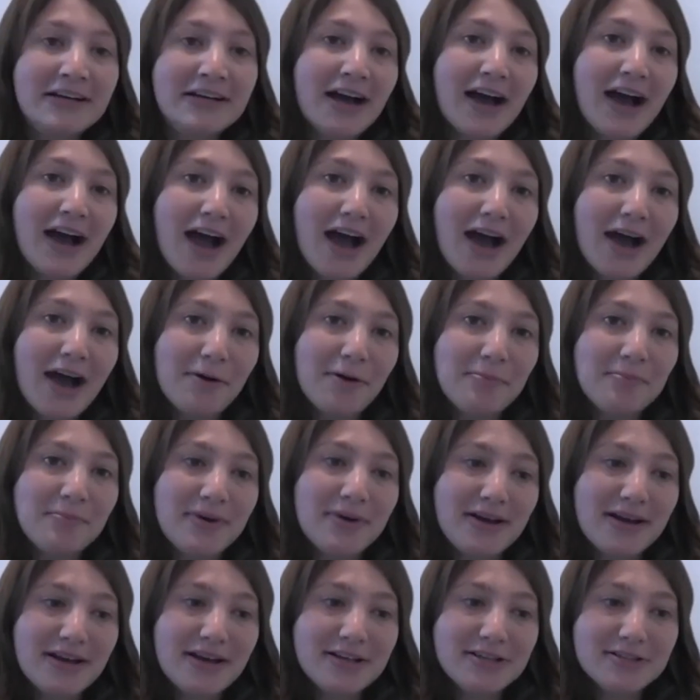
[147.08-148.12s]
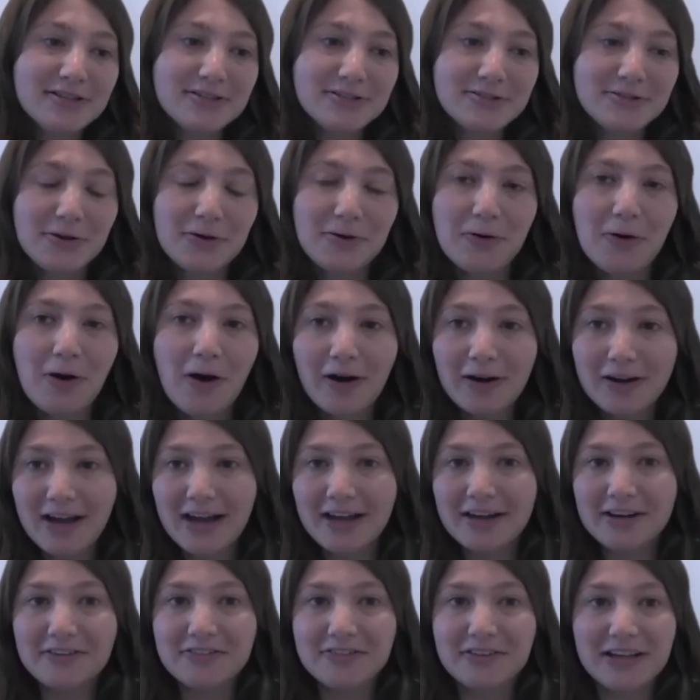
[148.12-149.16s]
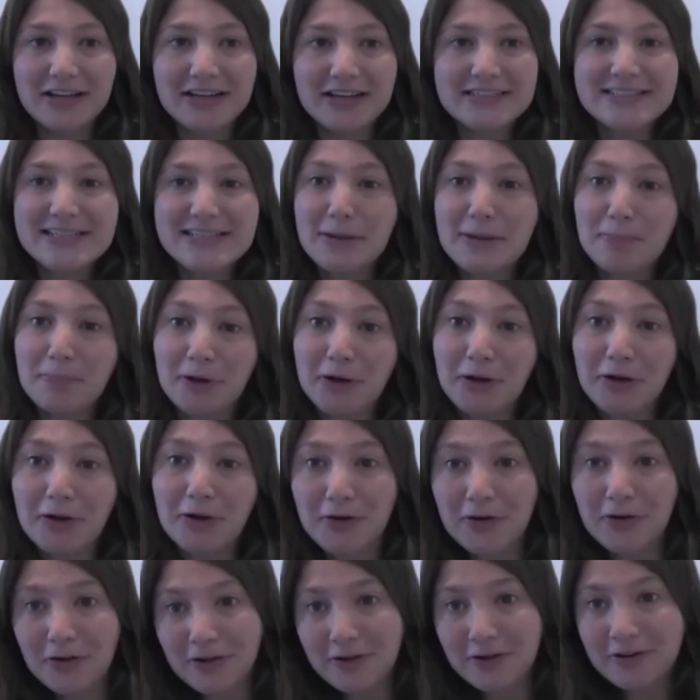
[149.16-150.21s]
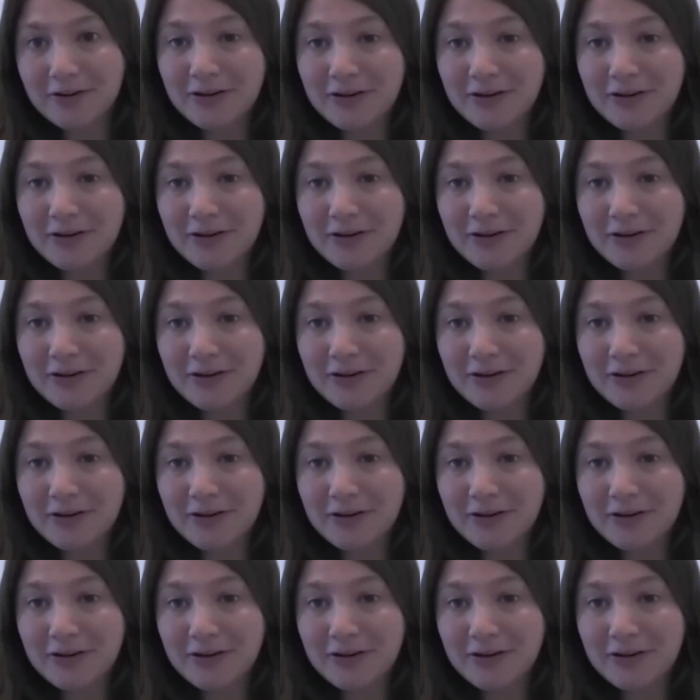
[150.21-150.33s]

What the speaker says: So all kind of like typical